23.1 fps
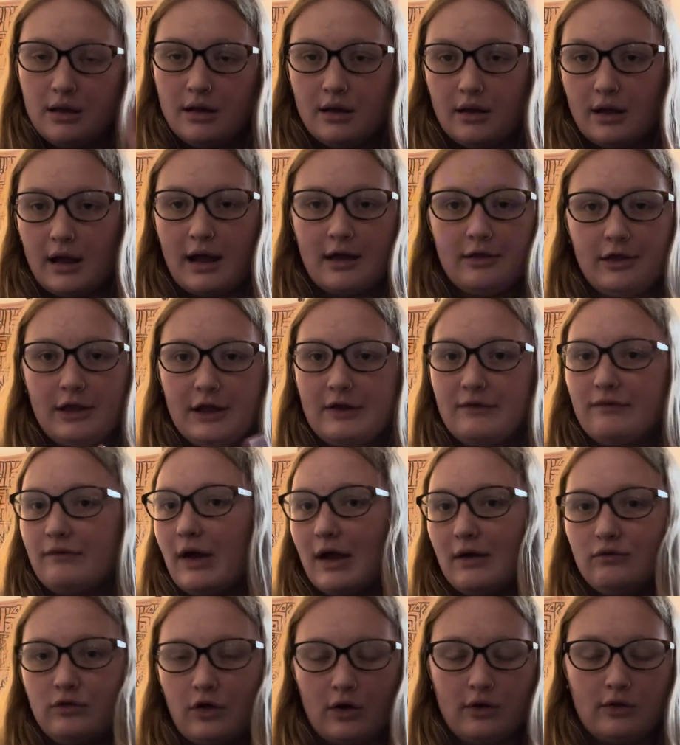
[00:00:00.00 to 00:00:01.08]
like
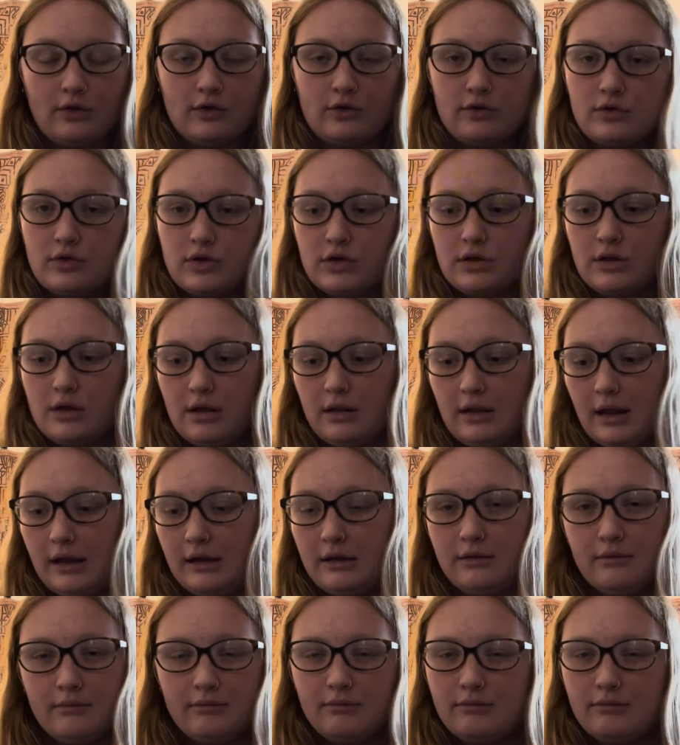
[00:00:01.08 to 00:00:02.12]
$5 to like